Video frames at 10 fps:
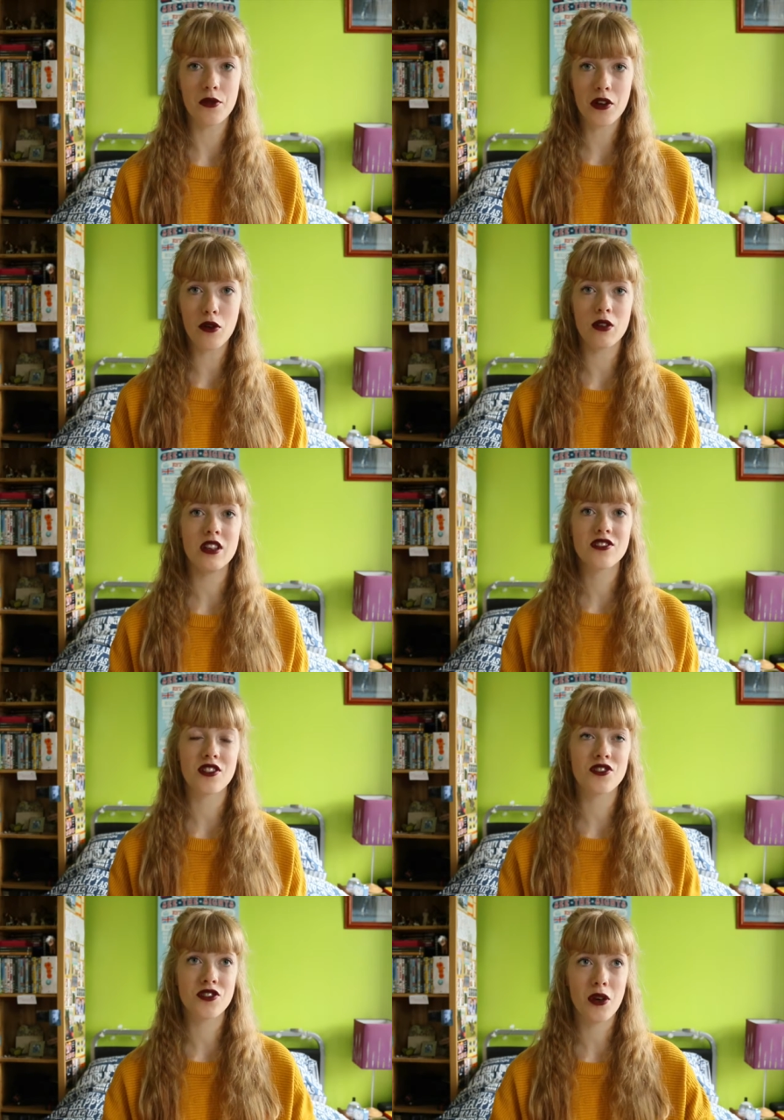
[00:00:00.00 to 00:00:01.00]
The queens
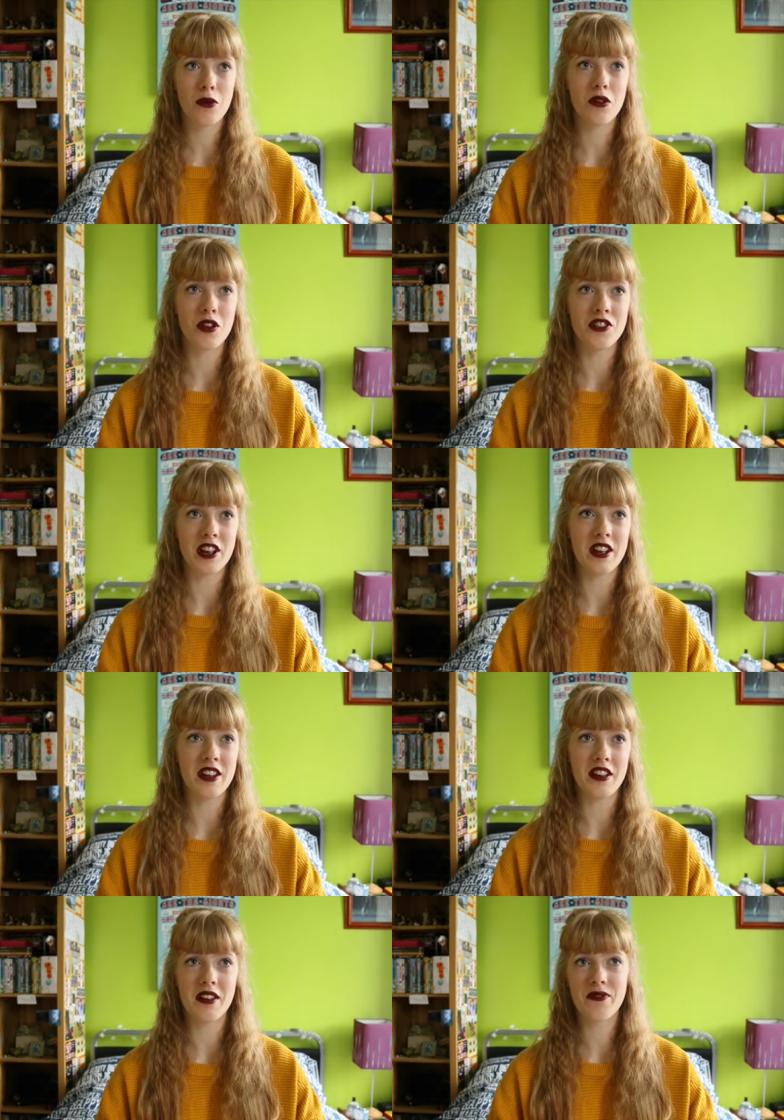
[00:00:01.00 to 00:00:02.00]
are so good
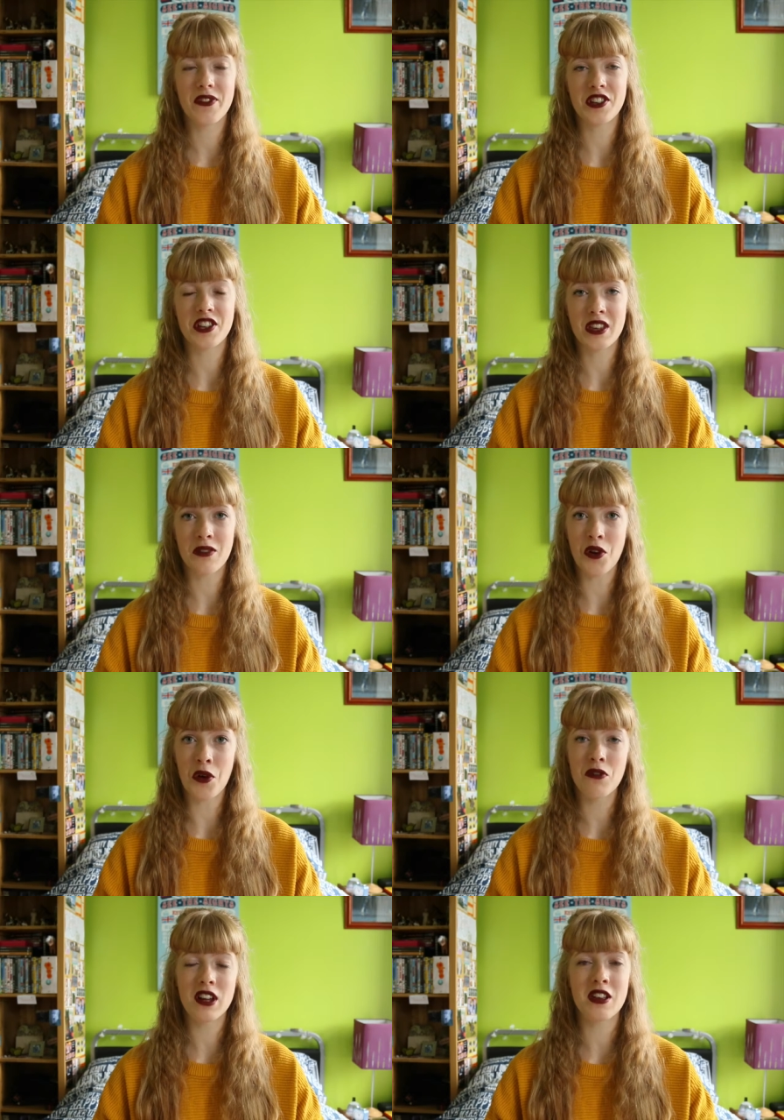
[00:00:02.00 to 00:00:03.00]
in it this year. They've
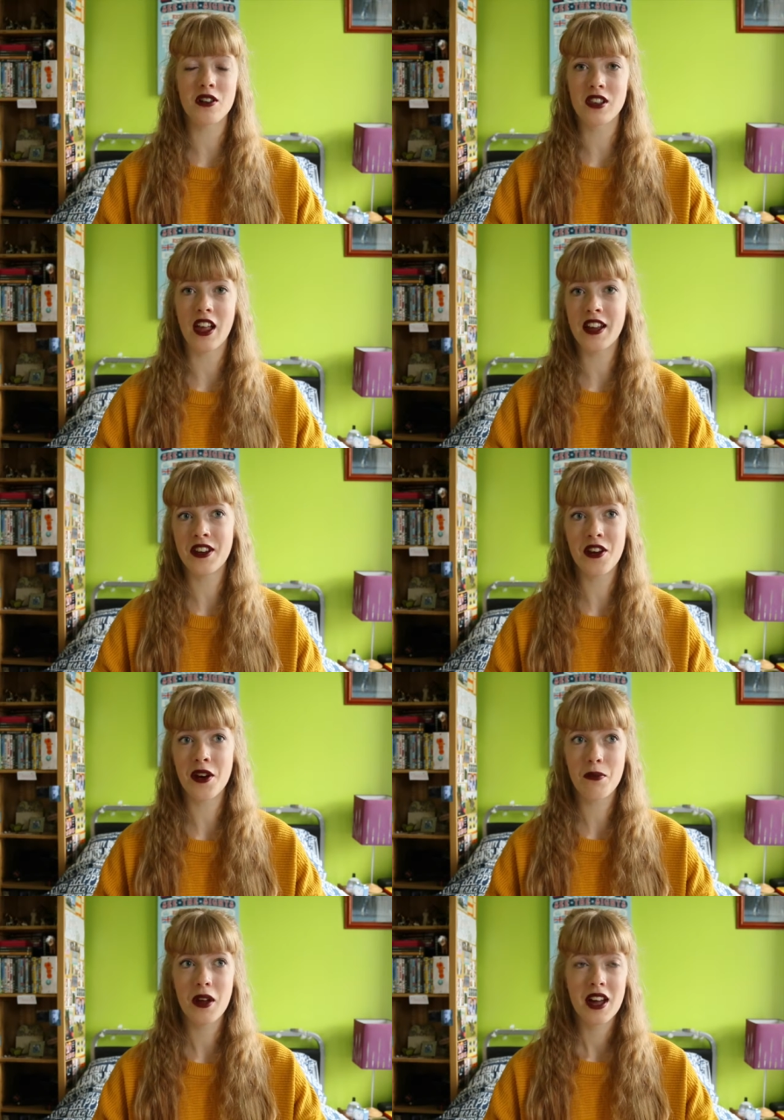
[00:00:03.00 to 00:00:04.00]
got a really good
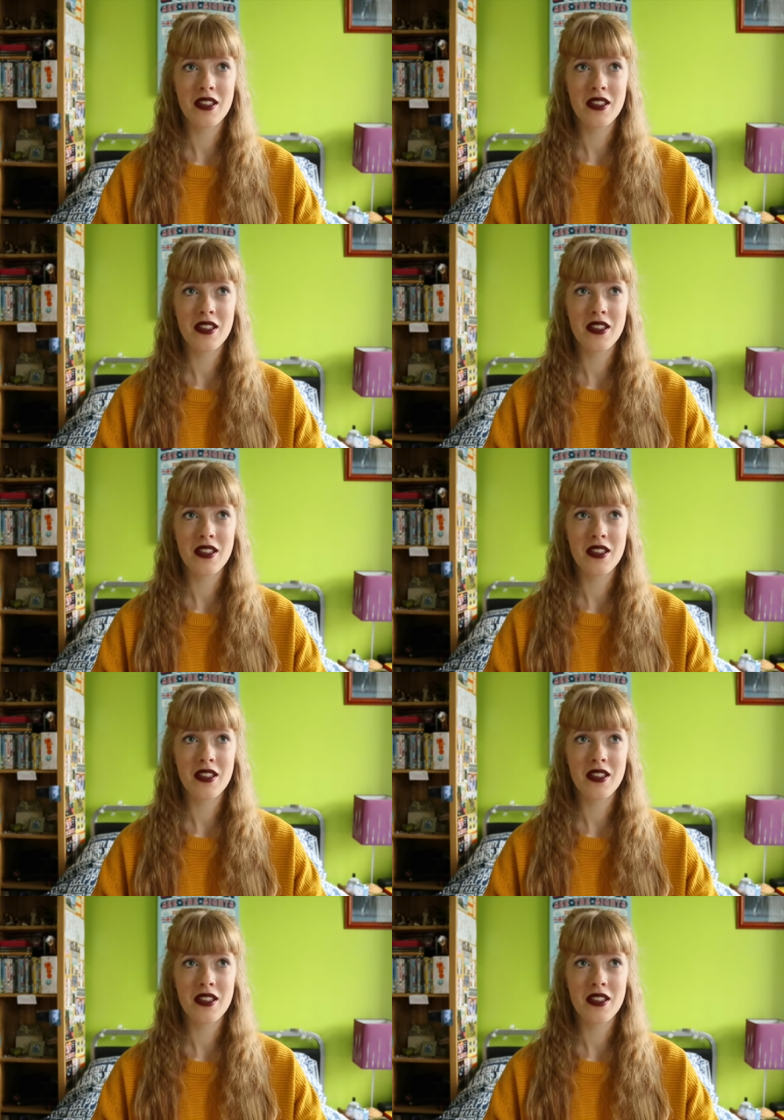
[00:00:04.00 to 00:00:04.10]
lineup.